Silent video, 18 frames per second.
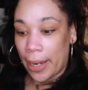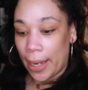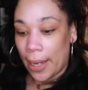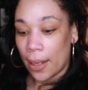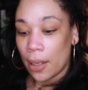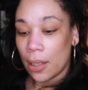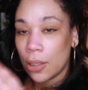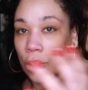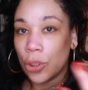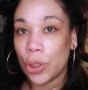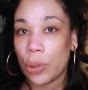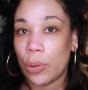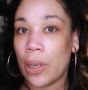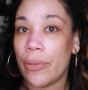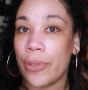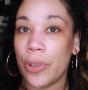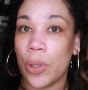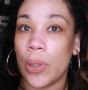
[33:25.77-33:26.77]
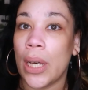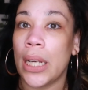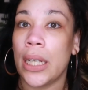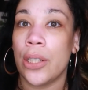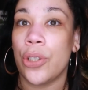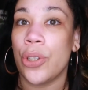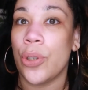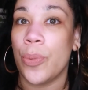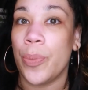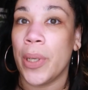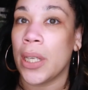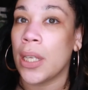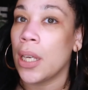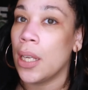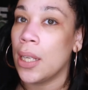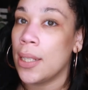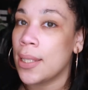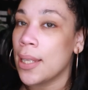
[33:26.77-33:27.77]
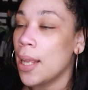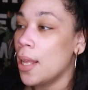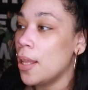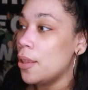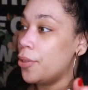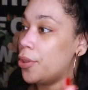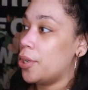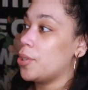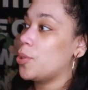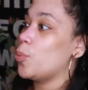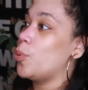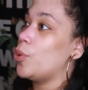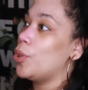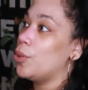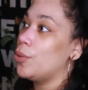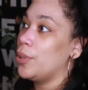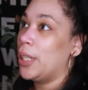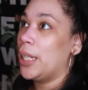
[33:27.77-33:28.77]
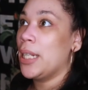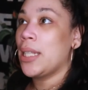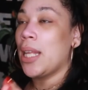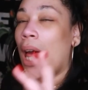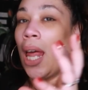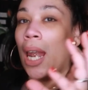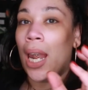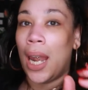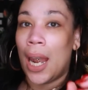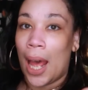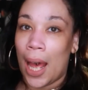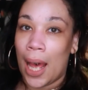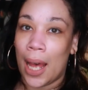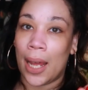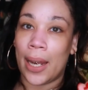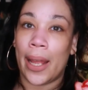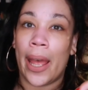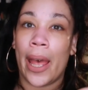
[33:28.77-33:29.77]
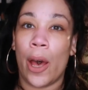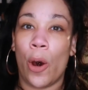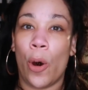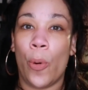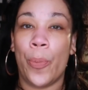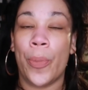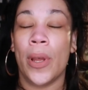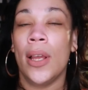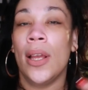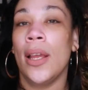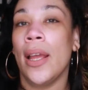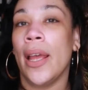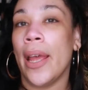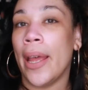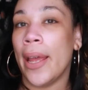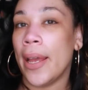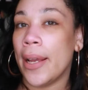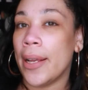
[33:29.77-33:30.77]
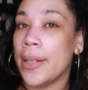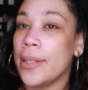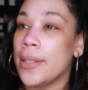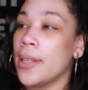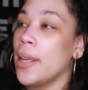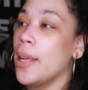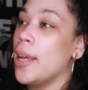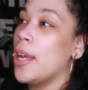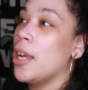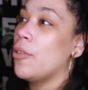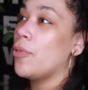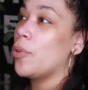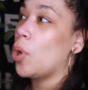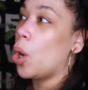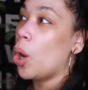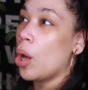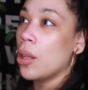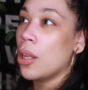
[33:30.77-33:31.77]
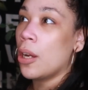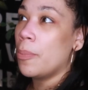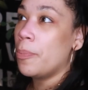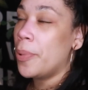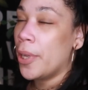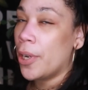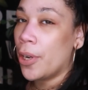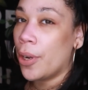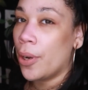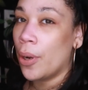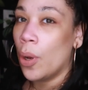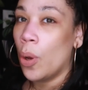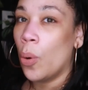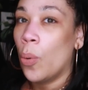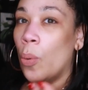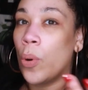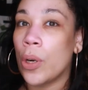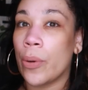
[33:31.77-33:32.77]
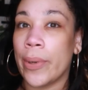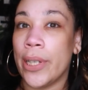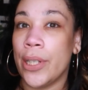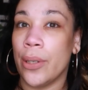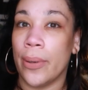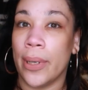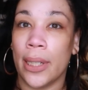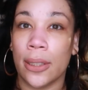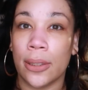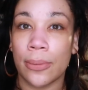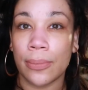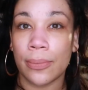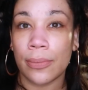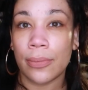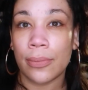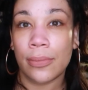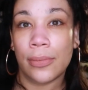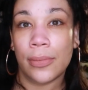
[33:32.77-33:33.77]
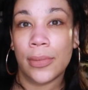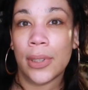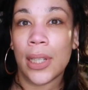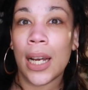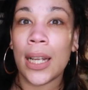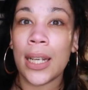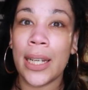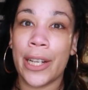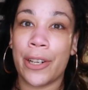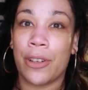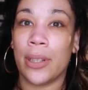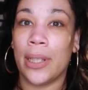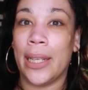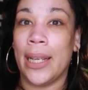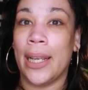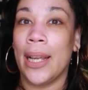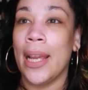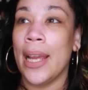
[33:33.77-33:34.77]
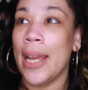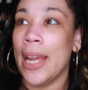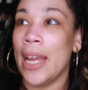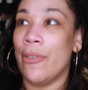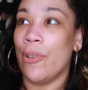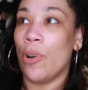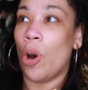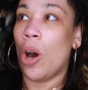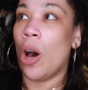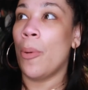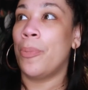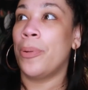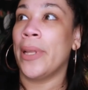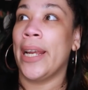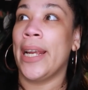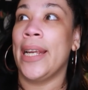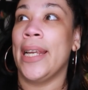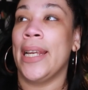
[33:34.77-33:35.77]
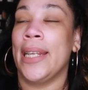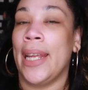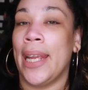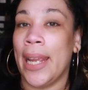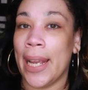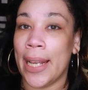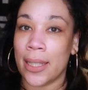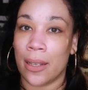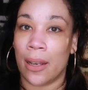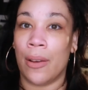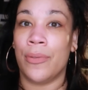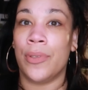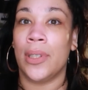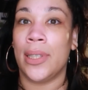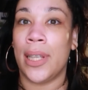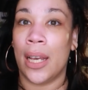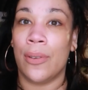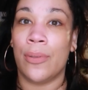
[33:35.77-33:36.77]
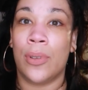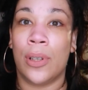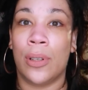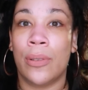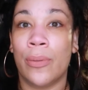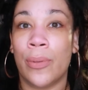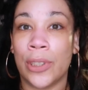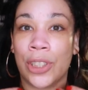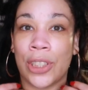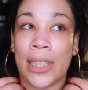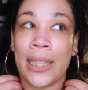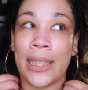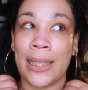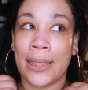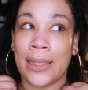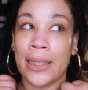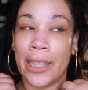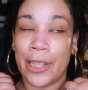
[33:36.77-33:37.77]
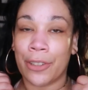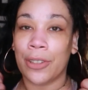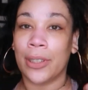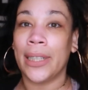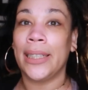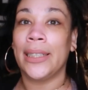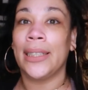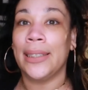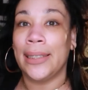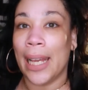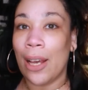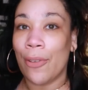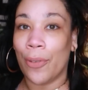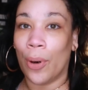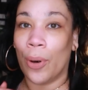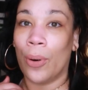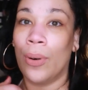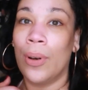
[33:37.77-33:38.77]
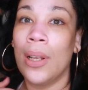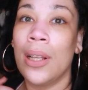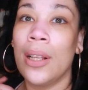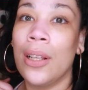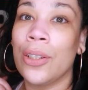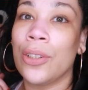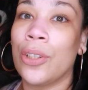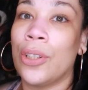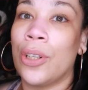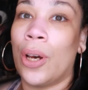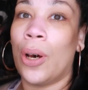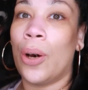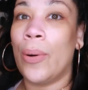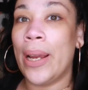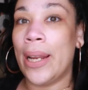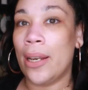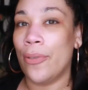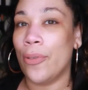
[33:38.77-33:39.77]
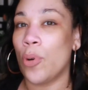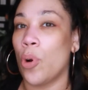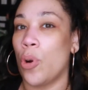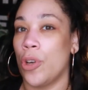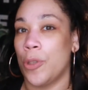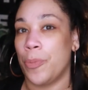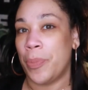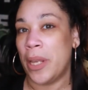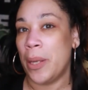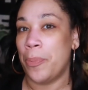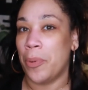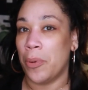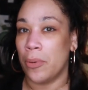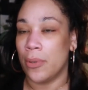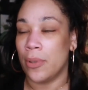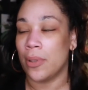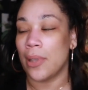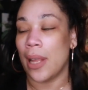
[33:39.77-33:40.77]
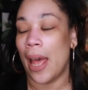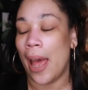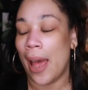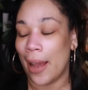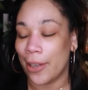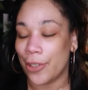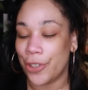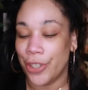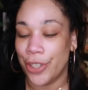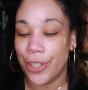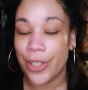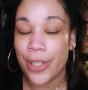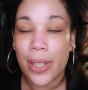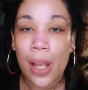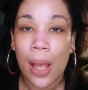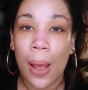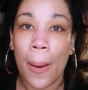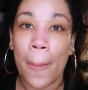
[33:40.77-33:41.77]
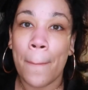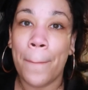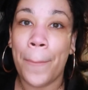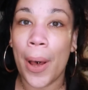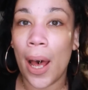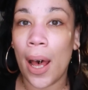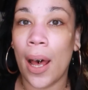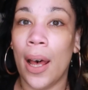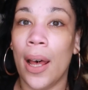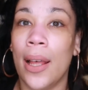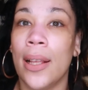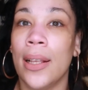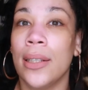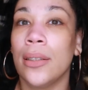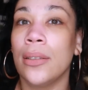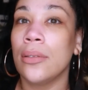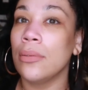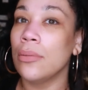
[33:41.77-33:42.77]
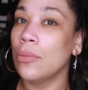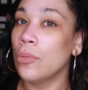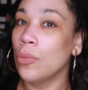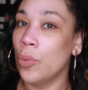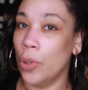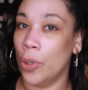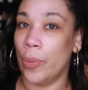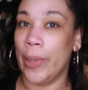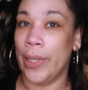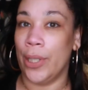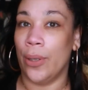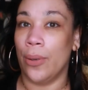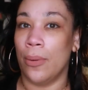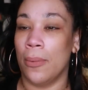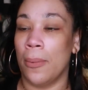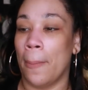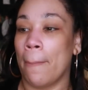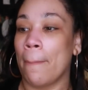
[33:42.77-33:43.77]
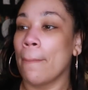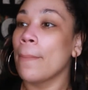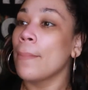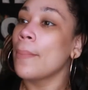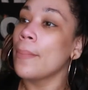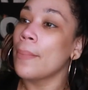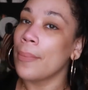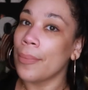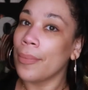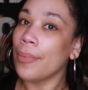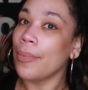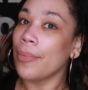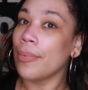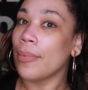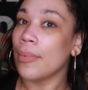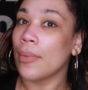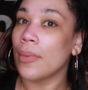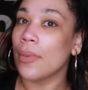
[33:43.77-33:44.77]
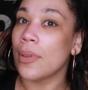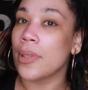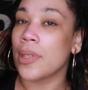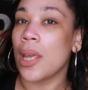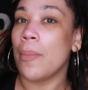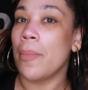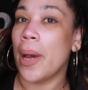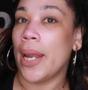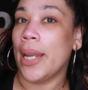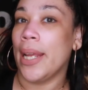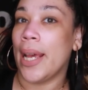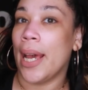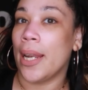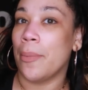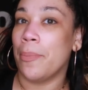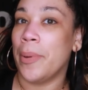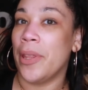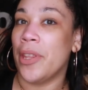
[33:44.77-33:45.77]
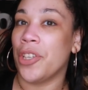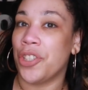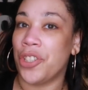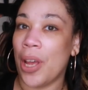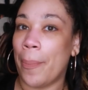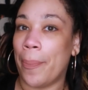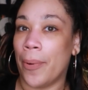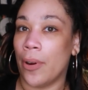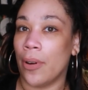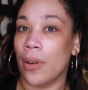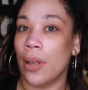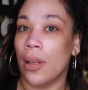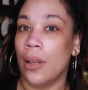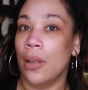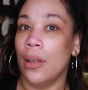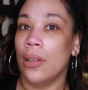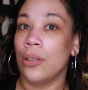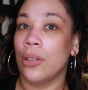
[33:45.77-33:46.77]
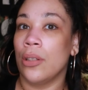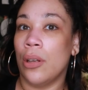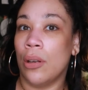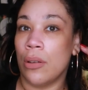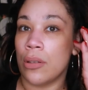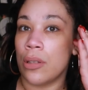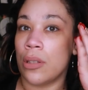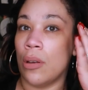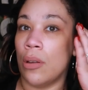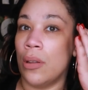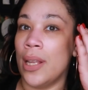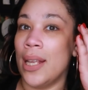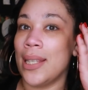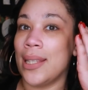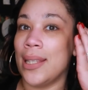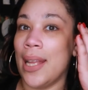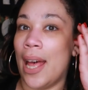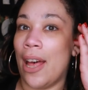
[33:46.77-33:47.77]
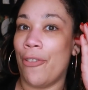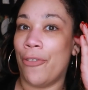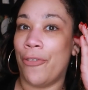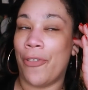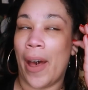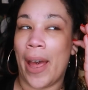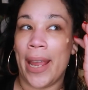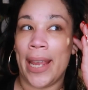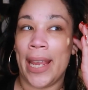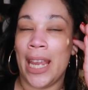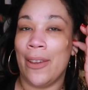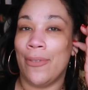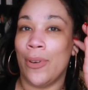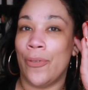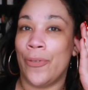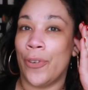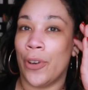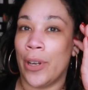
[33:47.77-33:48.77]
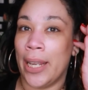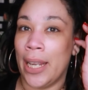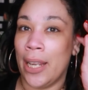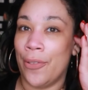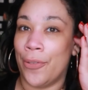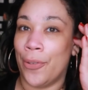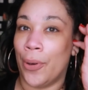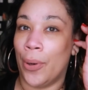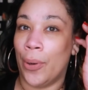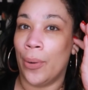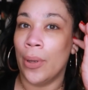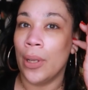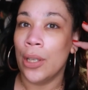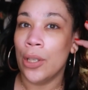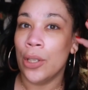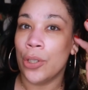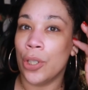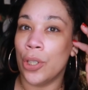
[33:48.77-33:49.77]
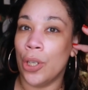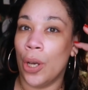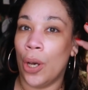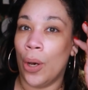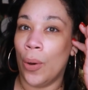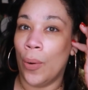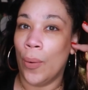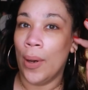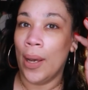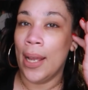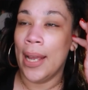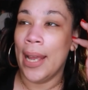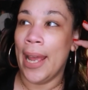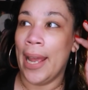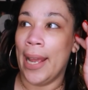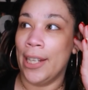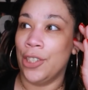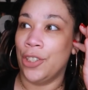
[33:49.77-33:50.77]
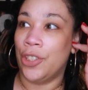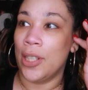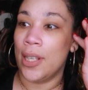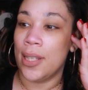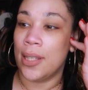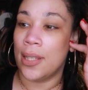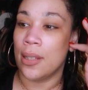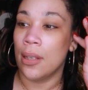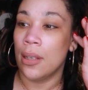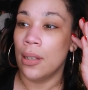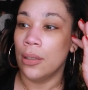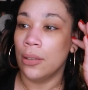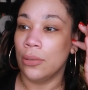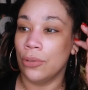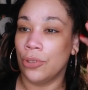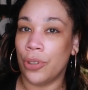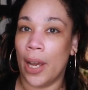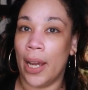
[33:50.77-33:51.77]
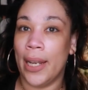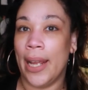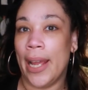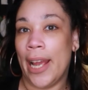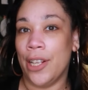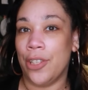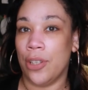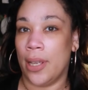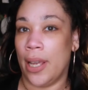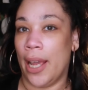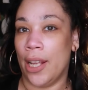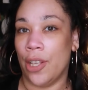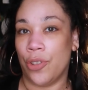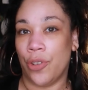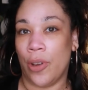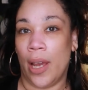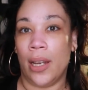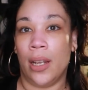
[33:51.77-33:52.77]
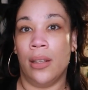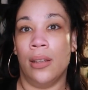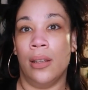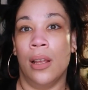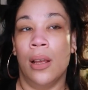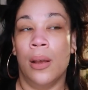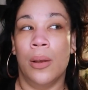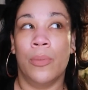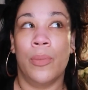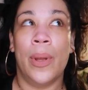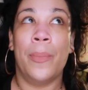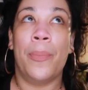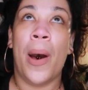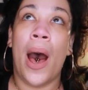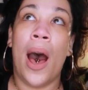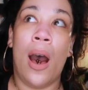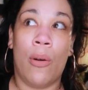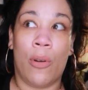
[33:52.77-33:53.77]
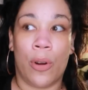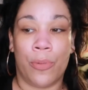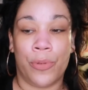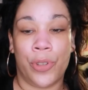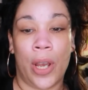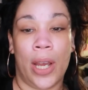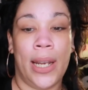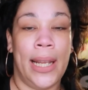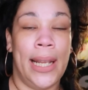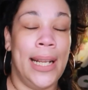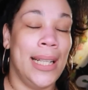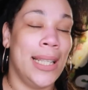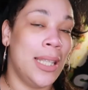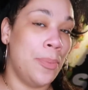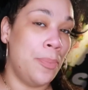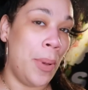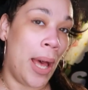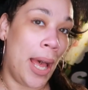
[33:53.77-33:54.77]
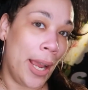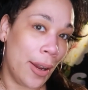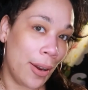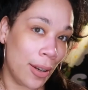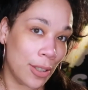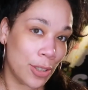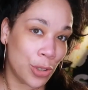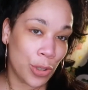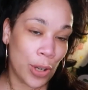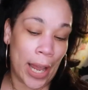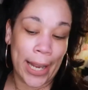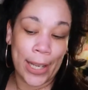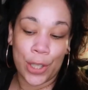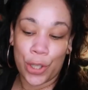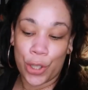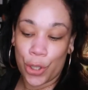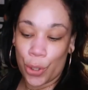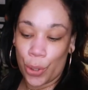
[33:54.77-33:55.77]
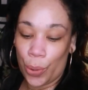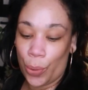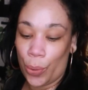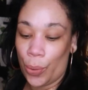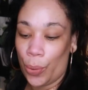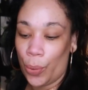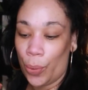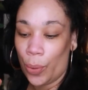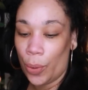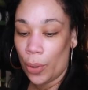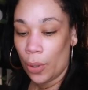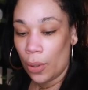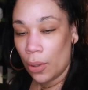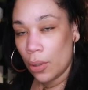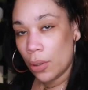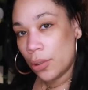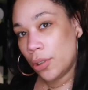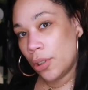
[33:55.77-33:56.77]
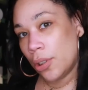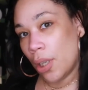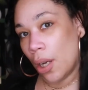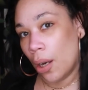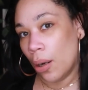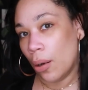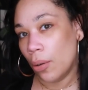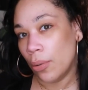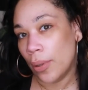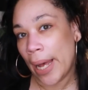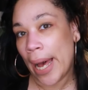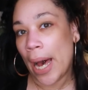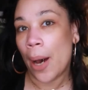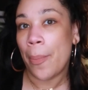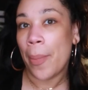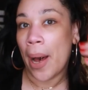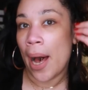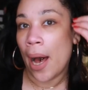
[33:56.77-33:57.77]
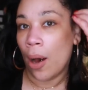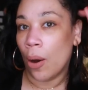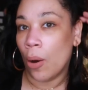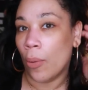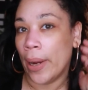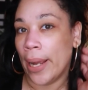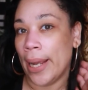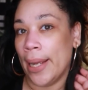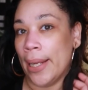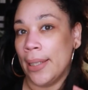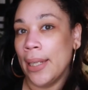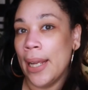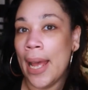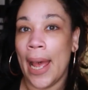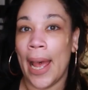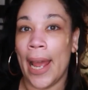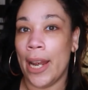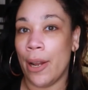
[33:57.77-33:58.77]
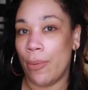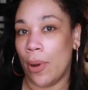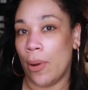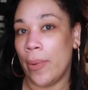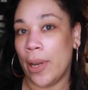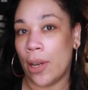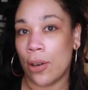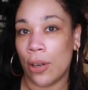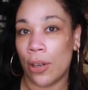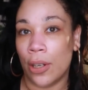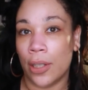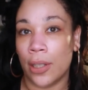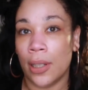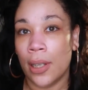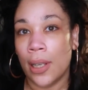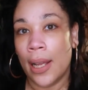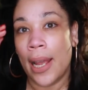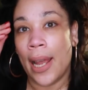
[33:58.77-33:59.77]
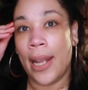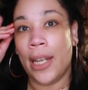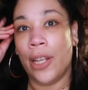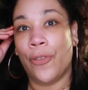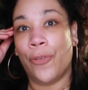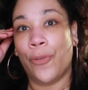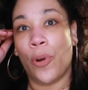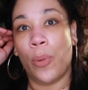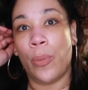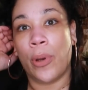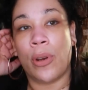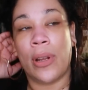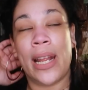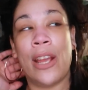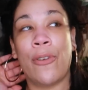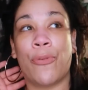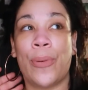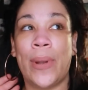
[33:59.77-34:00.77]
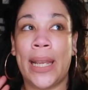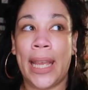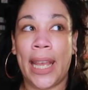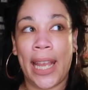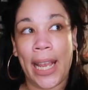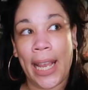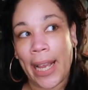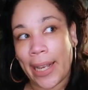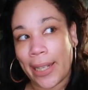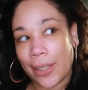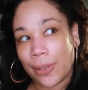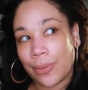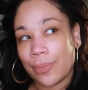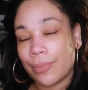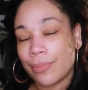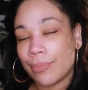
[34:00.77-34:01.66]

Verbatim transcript: it do whatever you gotta do because this world needs a lot of help and if we all are bitter what are we doing literally if we all play in the hands of the devil which is literally the devil you know and of course people's actions but what do we do somebody got to be the shepherd you know so let's not fight evil for evil you know and just try to educate try to empower, try to inspire, try to, you know, help out any anywhere we could, any form we could, if we can.